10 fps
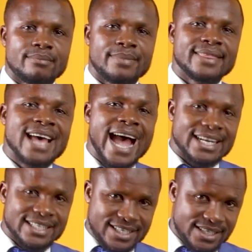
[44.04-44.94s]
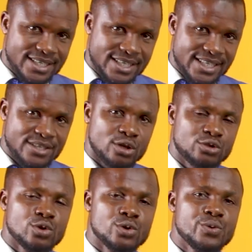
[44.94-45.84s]
But that is
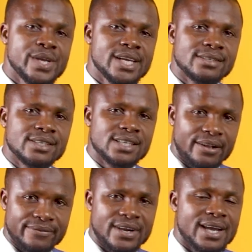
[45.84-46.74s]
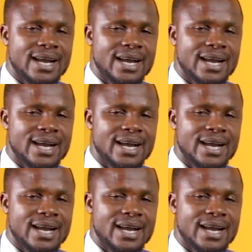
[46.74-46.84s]
not your real self,